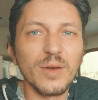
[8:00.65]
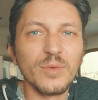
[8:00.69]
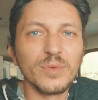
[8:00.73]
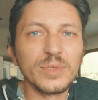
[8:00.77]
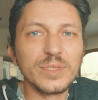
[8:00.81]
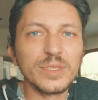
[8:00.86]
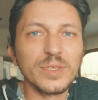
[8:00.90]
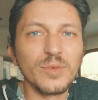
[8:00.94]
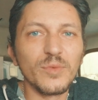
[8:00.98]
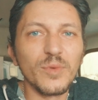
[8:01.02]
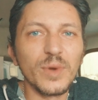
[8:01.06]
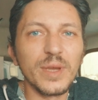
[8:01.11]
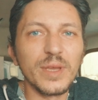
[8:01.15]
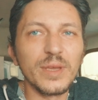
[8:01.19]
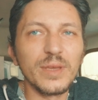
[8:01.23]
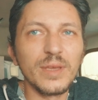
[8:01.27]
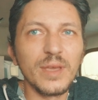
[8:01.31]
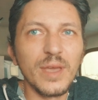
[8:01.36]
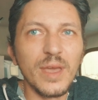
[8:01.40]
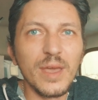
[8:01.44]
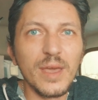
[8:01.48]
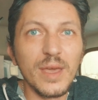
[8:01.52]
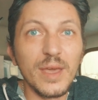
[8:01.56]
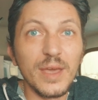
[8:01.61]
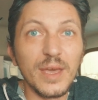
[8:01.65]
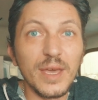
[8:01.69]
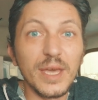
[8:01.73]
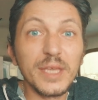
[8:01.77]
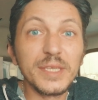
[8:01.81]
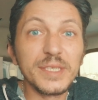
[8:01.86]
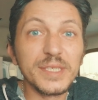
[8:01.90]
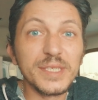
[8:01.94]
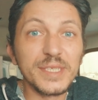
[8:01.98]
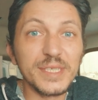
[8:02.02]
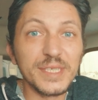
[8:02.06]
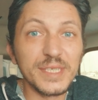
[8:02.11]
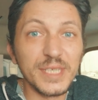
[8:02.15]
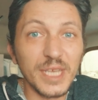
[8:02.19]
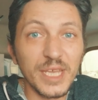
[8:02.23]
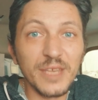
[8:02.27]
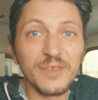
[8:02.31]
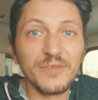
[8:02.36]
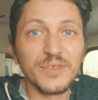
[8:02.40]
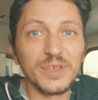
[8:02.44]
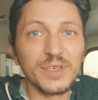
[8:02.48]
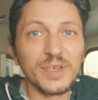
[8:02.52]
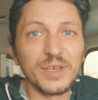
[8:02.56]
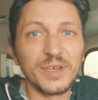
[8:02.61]
I was away and
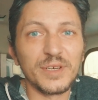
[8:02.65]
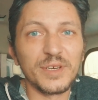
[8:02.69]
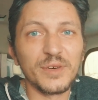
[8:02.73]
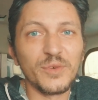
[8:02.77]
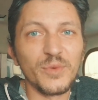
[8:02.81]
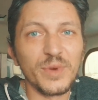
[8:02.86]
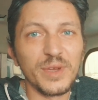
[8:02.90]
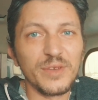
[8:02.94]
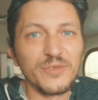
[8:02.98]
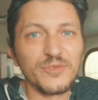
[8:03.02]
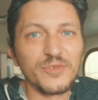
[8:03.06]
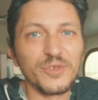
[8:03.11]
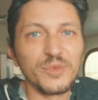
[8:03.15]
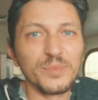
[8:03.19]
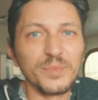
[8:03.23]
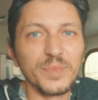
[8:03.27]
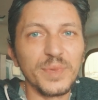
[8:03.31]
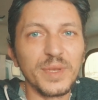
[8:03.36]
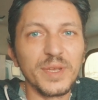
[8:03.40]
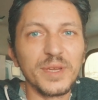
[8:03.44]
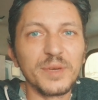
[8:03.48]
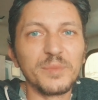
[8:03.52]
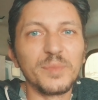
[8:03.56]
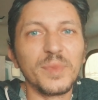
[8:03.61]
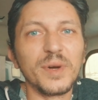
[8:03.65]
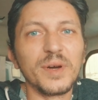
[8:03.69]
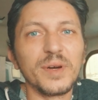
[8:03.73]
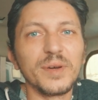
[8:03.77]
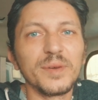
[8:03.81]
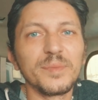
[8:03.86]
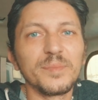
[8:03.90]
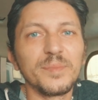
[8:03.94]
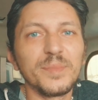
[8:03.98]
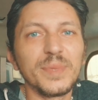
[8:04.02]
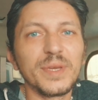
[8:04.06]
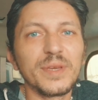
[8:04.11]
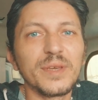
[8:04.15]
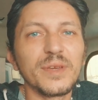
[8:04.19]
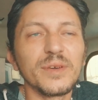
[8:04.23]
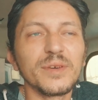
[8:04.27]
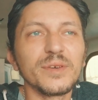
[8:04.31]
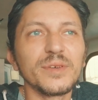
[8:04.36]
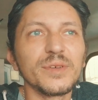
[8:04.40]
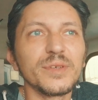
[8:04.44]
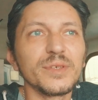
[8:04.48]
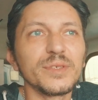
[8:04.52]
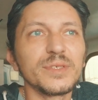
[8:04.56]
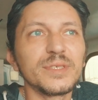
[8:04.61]
saving her away from Irma,
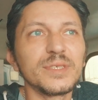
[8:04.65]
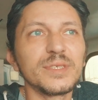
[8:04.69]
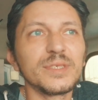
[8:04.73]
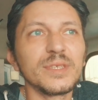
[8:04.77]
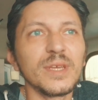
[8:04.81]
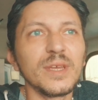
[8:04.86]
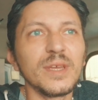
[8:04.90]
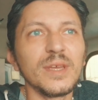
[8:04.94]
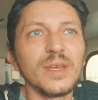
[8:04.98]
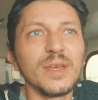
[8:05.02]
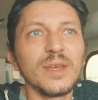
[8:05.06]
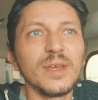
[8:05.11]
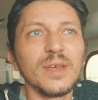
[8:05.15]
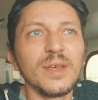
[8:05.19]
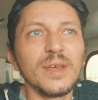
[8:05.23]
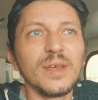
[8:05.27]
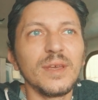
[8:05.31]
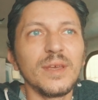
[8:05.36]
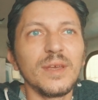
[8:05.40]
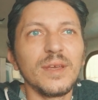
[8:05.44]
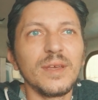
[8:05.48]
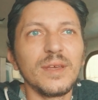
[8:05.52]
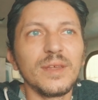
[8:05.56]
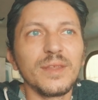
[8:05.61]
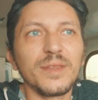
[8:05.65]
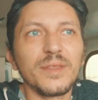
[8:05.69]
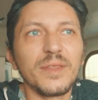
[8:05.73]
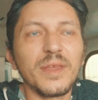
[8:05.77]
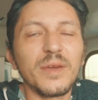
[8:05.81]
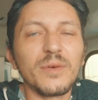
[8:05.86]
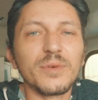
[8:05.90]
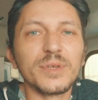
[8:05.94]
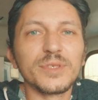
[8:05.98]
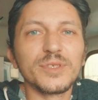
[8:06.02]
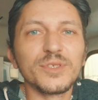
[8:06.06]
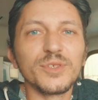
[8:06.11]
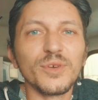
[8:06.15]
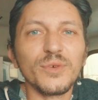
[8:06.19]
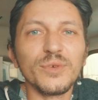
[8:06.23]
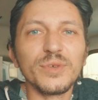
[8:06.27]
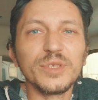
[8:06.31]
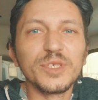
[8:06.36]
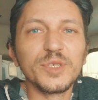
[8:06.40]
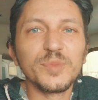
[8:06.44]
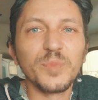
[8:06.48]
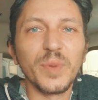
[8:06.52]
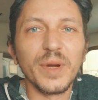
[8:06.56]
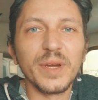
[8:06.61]
because they were so
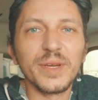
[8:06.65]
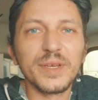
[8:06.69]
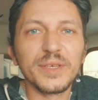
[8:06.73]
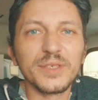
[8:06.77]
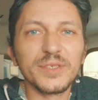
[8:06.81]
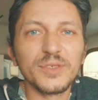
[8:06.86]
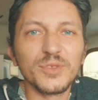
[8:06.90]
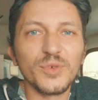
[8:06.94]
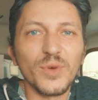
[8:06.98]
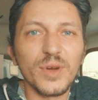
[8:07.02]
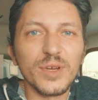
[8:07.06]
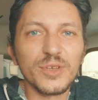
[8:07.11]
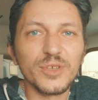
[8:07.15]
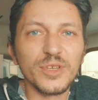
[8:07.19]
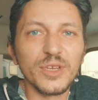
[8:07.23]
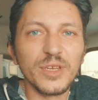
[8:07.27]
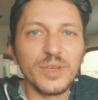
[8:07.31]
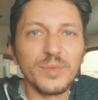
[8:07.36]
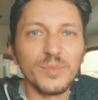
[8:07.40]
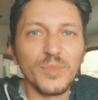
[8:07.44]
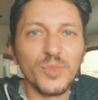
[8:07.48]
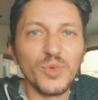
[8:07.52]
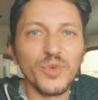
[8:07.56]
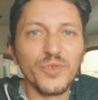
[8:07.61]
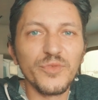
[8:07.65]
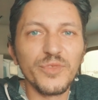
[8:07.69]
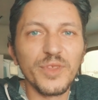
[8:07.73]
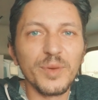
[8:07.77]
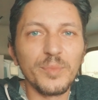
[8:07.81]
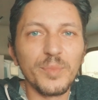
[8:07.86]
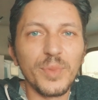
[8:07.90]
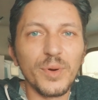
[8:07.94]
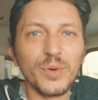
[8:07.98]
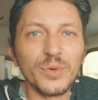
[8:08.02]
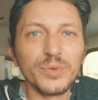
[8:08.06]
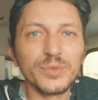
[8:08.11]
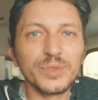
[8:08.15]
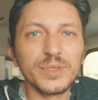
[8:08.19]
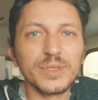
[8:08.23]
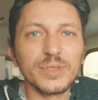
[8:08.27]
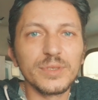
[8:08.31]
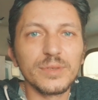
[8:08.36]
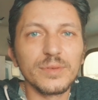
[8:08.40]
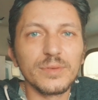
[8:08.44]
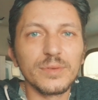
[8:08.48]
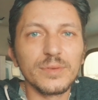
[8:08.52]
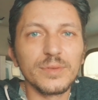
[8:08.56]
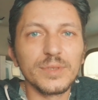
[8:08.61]
inspired to actually move the boat
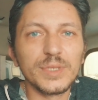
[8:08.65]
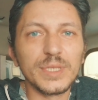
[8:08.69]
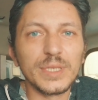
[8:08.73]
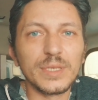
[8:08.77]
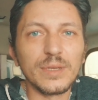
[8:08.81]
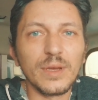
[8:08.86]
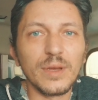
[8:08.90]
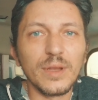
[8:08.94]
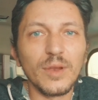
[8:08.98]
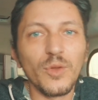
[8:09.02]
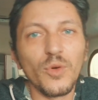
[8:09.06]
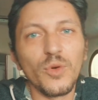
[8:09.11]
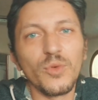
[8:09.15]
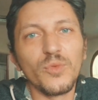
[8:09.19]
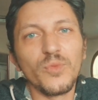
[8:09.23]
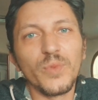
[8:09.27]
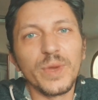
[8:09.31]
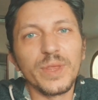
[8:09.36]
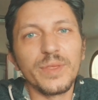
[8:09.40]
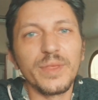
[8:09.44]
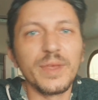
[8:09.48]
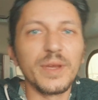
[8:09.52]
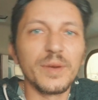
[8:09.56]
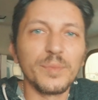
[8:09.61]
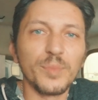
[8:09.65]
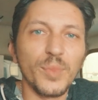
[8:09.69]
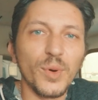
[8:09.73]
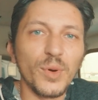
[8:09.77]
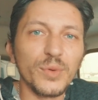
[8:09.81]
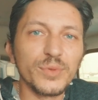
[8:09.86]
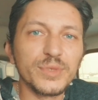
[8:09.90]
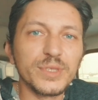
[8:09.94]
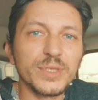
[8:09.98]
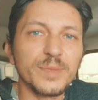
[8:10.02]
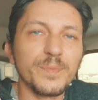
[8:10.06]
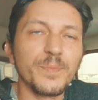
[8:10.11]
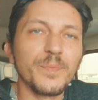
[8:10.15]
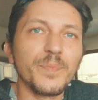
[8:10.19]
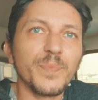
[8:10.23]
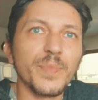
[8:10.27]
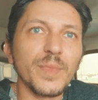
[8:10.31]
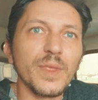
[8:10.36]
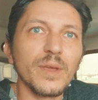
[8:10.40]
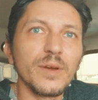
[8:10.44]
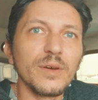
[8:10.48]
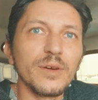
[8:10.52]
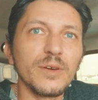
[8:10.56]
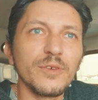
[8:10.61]
to, along with their boat,
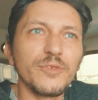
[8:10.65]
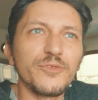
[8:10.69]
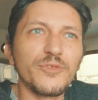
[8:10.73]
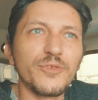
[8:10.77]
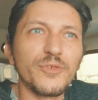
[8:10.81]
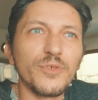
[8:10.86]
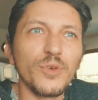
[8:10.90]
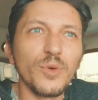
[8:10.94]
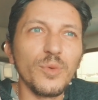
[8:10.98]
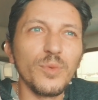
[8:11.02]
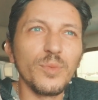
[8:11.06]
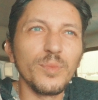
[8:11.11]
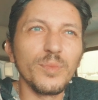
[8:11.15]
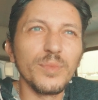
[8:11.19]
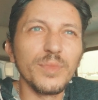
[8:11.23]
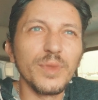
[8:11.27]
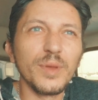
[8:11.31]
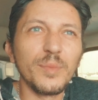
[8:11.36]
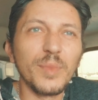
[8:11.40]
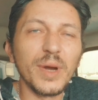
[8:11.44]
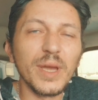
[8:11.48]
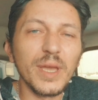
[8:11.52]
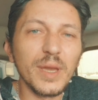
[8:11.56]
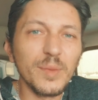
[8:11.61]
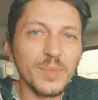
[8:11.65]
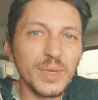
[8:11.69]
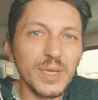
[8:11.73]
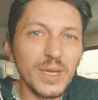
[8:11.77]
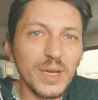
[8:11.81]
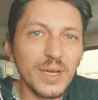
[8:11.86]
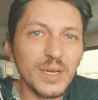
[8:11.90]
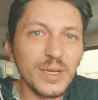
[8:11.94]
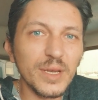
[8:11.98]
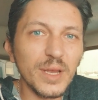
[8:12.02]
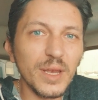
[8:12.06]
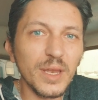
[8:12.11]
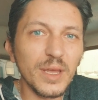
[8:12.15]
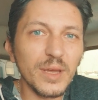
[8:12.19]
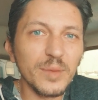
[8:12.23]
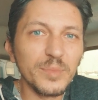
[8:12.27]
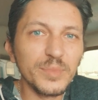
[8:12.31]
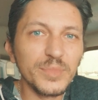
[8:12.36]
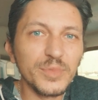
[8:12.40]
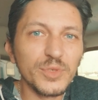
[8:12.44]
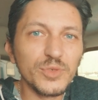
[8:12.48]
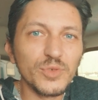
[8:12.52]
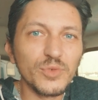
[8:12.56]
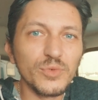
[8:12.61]
uh, from the Miami Yacht Club
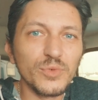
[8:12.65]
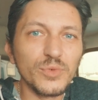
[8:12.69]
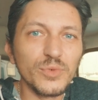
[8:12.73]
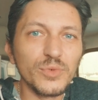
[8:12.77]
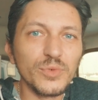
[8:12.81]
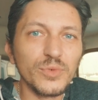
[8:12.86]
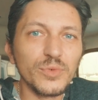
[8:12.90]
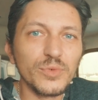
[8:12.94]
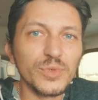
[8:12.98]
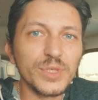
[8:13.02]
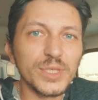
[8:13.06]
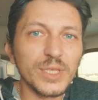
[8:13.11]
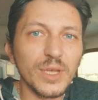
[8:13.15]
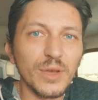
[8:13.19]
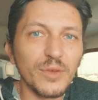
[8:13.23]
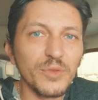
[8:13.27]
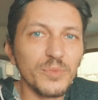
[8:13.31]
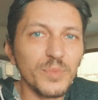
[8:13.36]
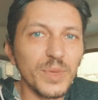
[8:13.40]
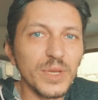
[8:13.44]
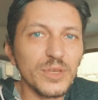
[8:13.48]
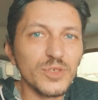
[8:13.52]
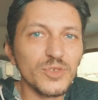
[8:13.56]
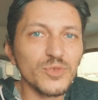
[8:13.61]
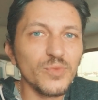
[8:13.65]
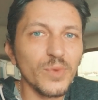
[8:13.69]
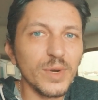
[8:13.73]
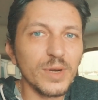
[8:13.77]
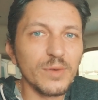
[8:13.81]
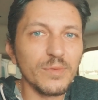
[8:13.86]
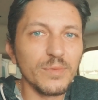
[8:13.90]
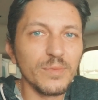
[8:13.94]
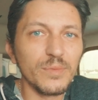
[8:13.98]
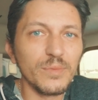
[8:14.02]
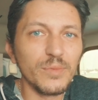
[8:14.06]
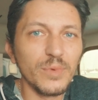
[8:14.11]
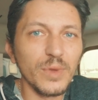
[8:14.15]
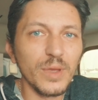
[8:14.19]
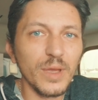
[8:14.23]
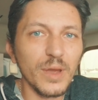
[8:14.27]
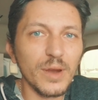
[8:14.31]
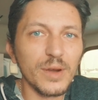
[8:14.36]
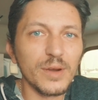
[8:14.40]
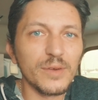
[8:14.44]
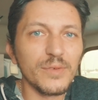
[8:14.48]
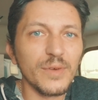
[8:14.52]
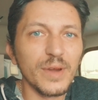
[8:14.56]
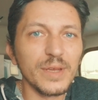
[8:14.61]
to South Beach, where we
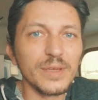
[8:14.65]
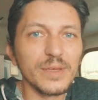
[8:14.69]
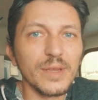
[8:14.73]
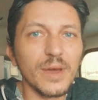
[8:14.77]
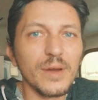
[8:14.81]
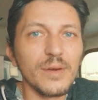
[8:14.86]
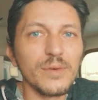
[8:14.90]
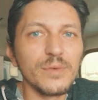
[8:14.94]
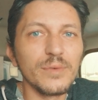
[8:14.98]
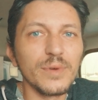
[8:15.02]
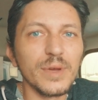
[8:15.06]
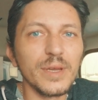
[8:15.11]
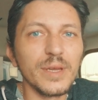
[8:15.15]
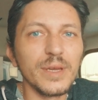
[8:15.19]
are right now.